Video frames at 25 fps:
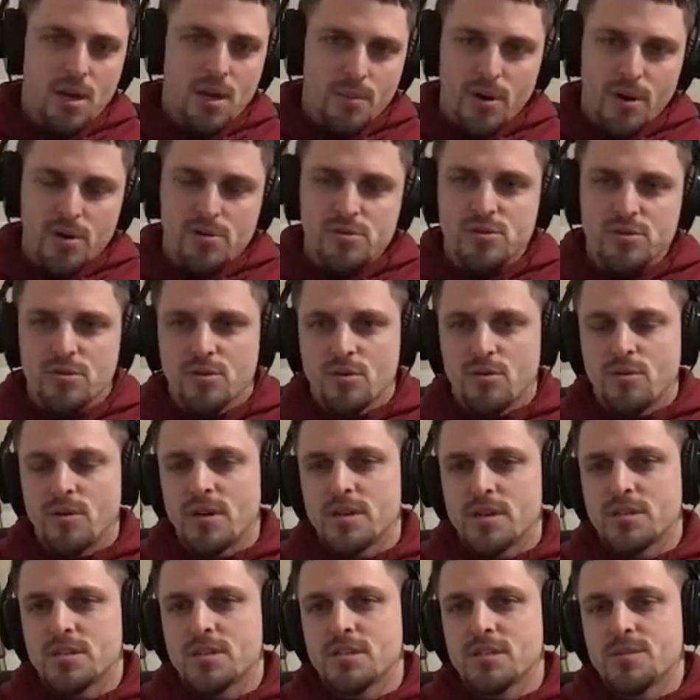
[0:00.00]
personal
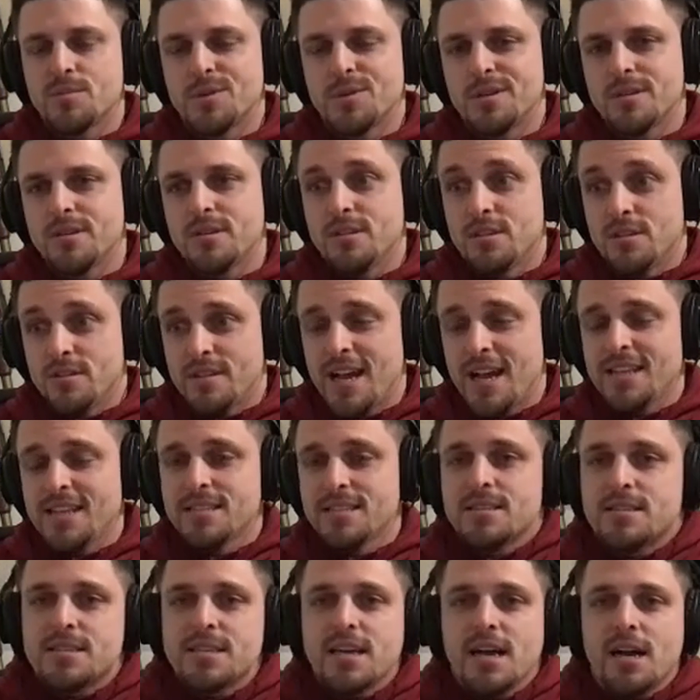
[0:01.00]
questions, but that's
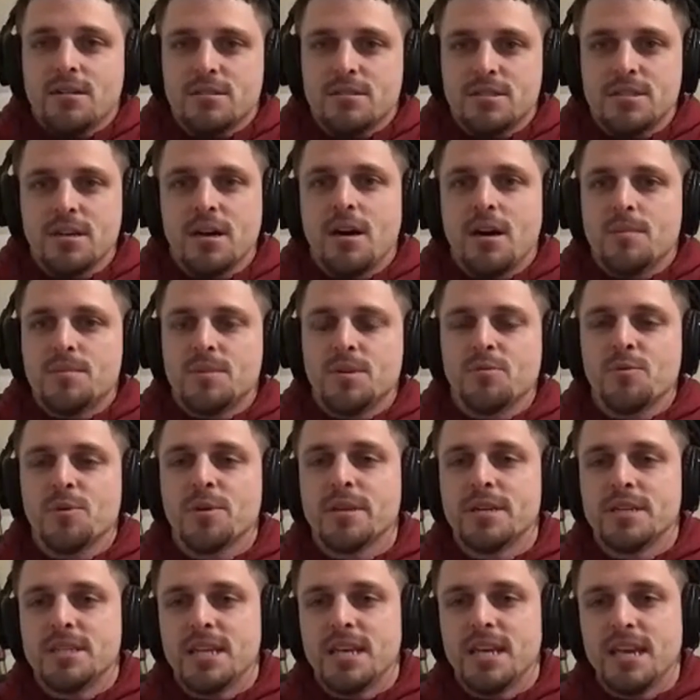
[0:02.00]
the scout's job, to
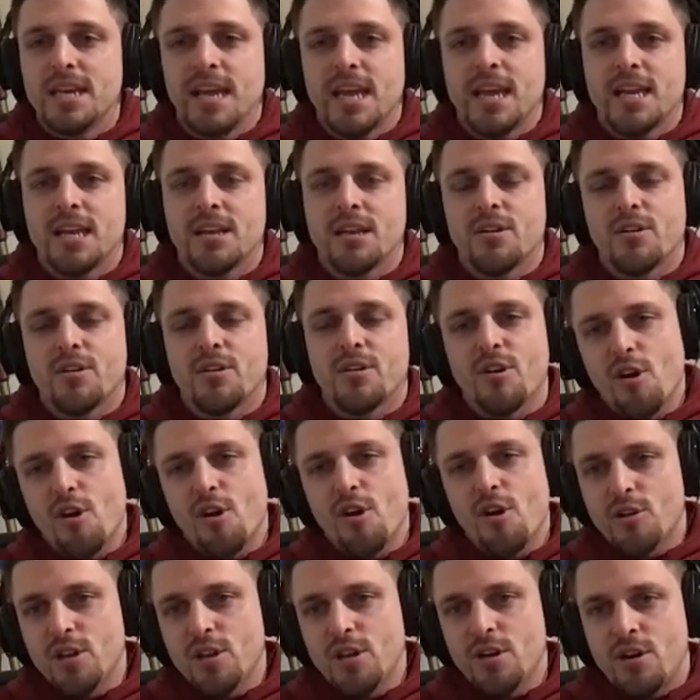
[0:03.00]
really dig in
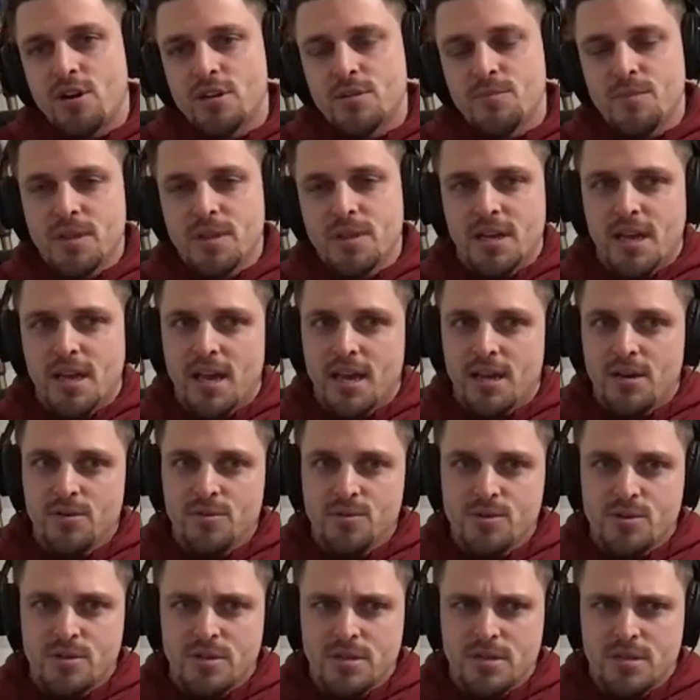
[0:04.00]
early on and be like, hey,
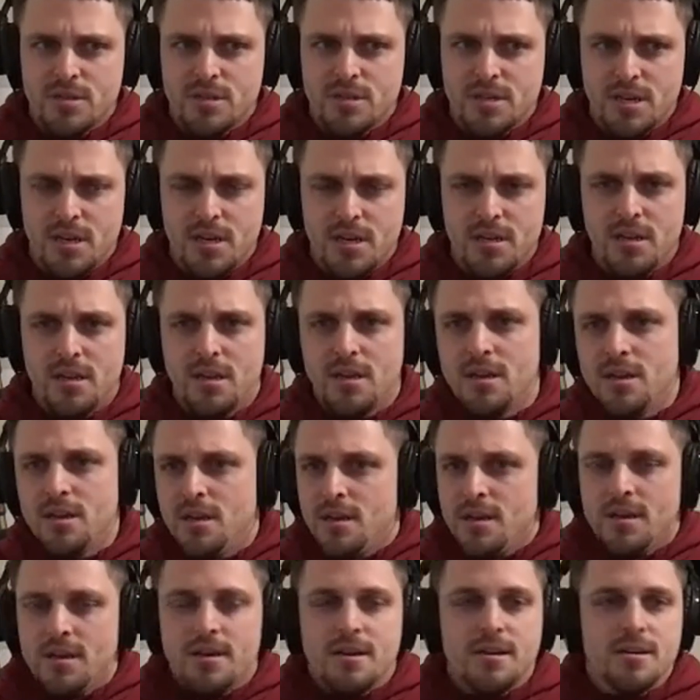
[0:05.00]
who's this kid?
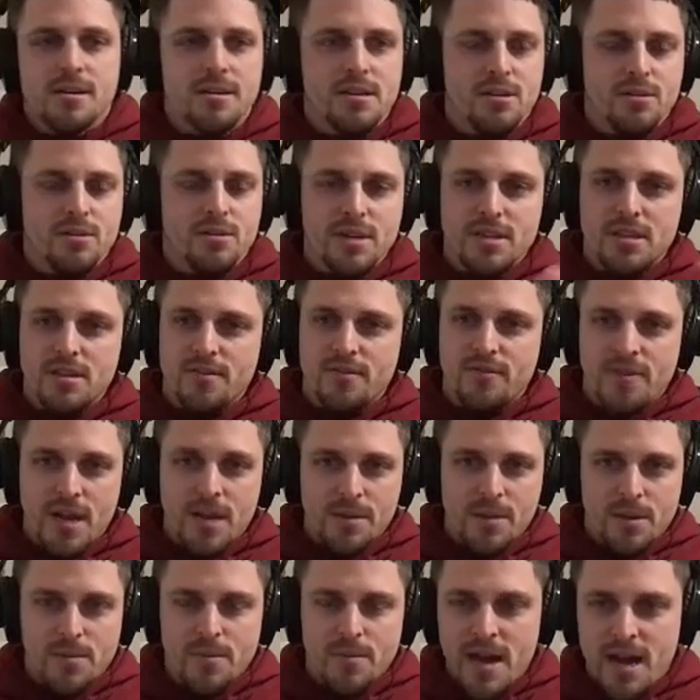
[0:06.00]
Get the
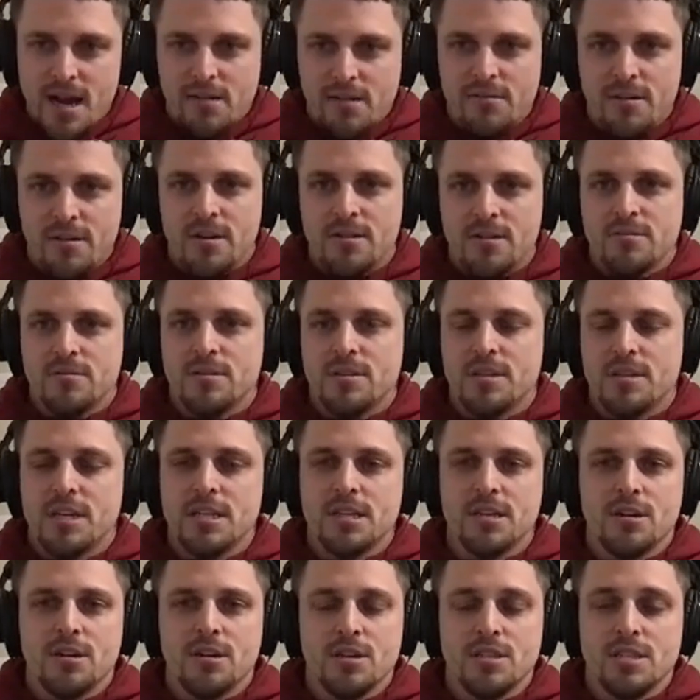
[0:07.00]
family background,
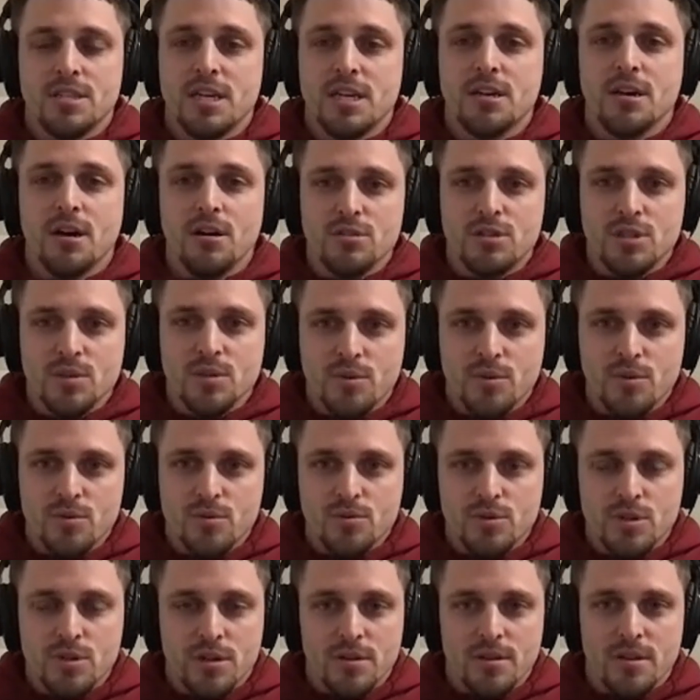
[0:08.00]
is he
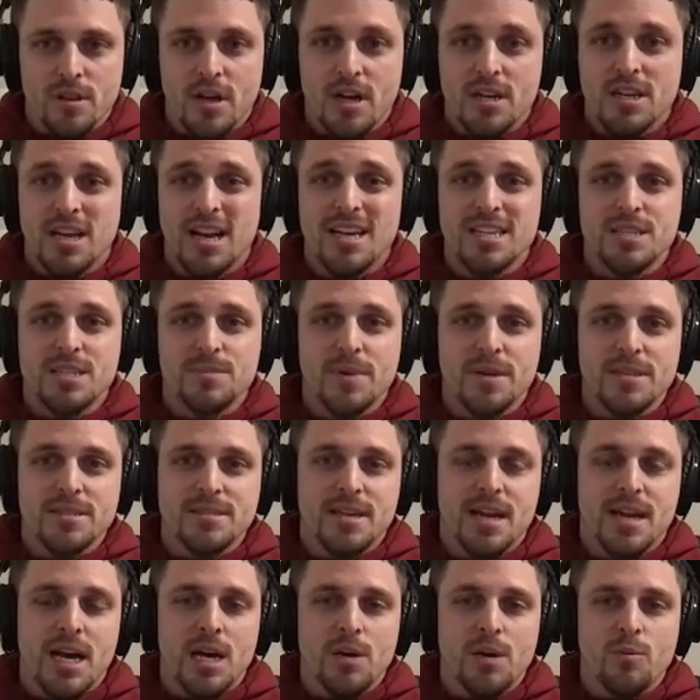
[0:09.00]
coachable? A lot of guys spend
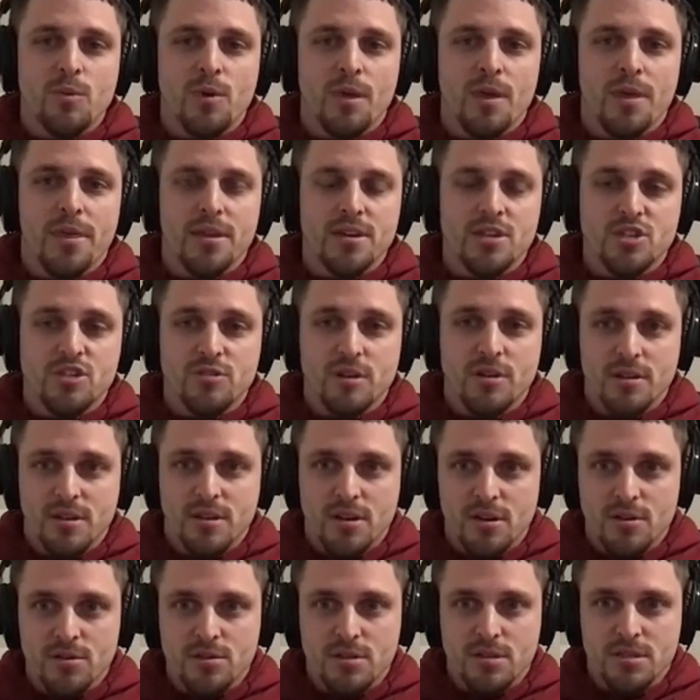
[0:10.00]
time with the strength
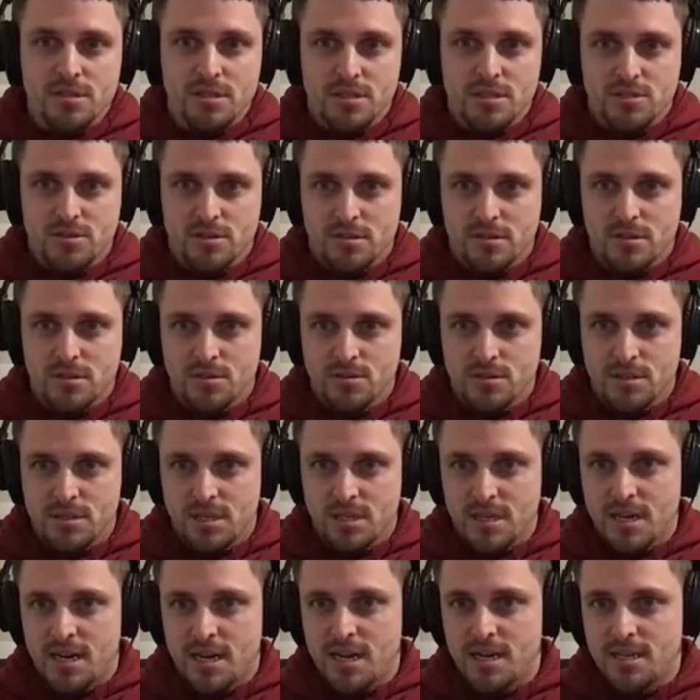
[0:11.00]
coach, because the strength coach is
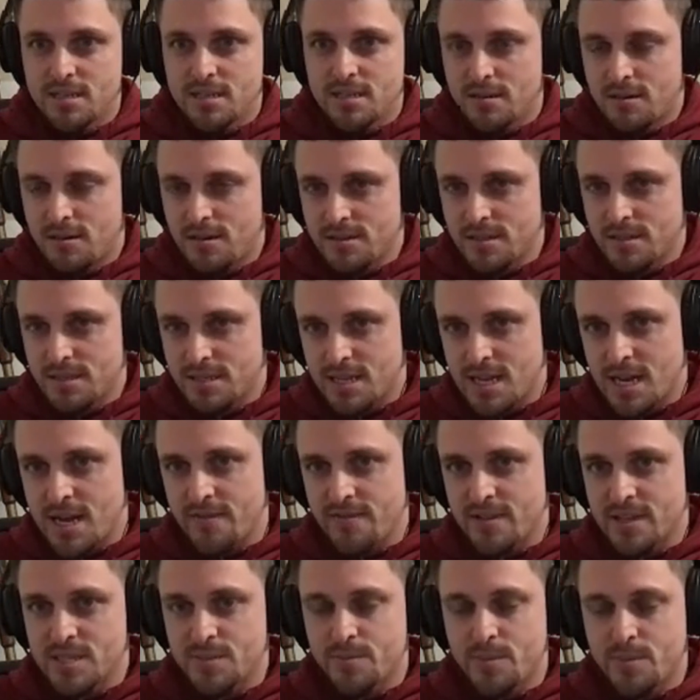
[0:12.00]
the guy on the
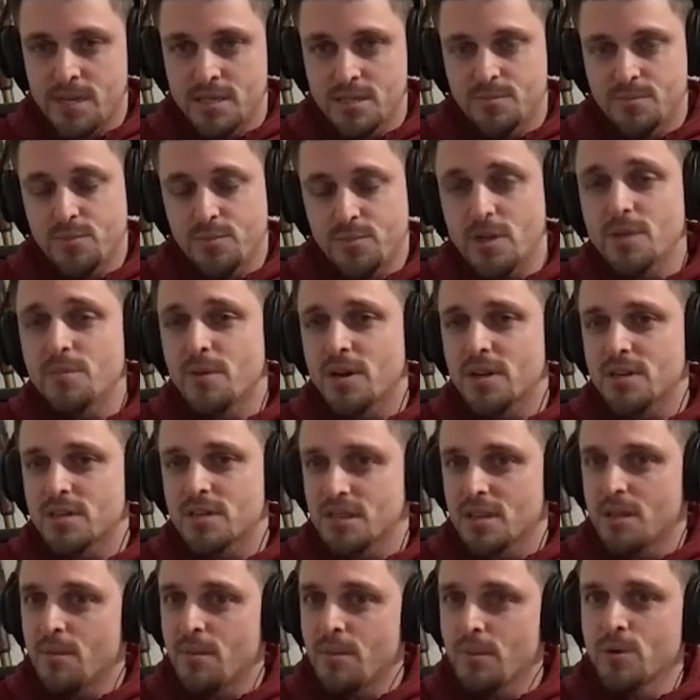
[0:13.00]
staff that spends pretty
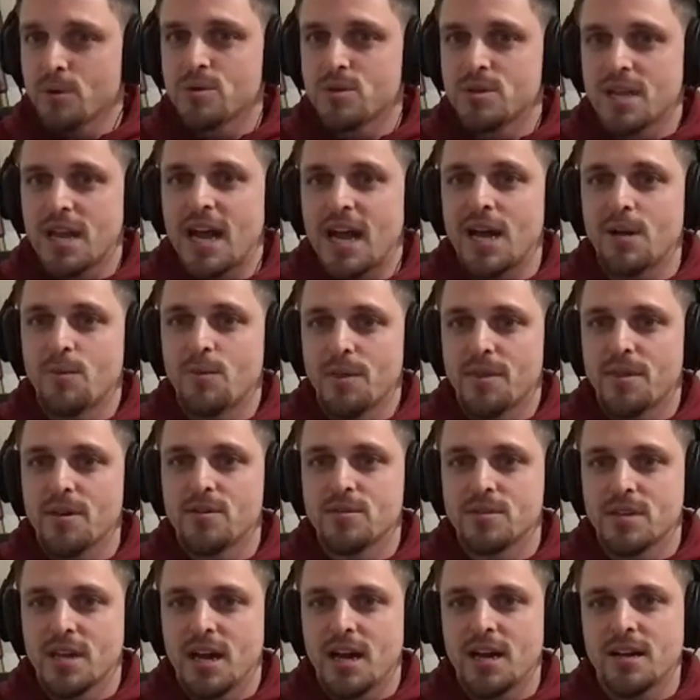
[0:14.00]
much the most time with
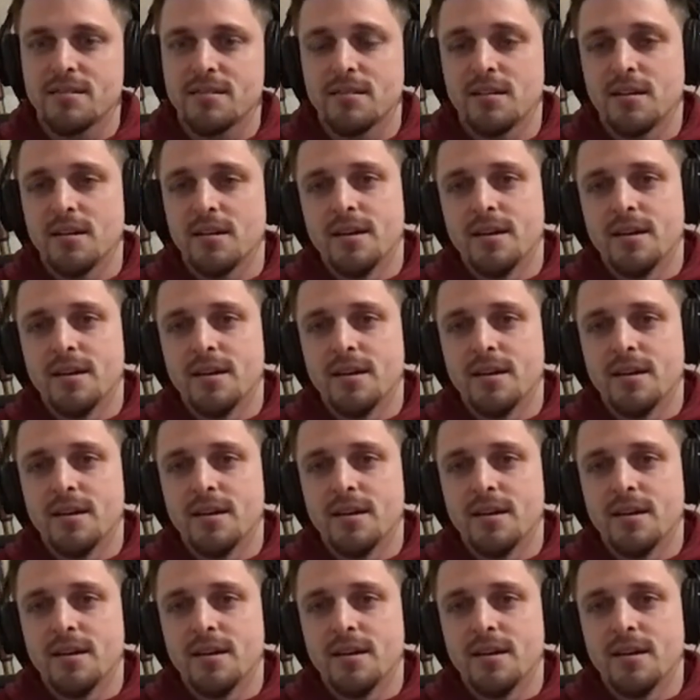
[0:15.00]
those guys.